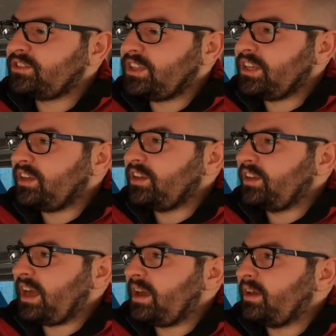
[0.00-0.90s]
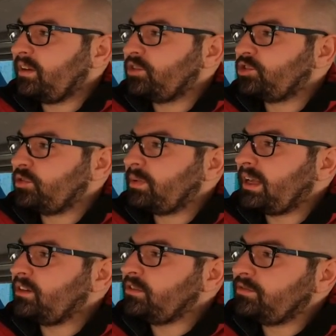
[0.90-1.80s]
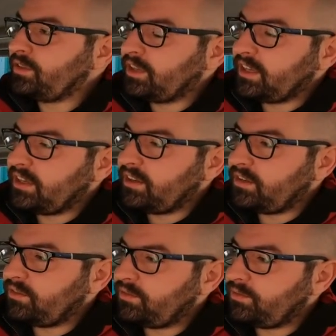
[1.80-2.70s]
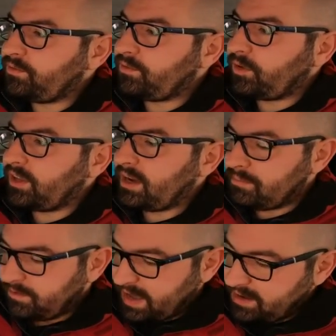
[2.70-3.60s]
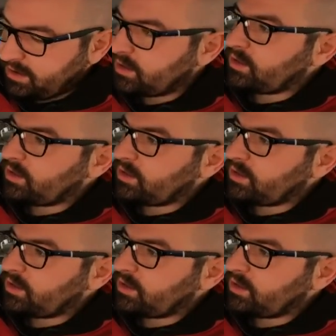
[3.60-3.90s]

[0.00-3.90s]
is the control panel for the Ampervan.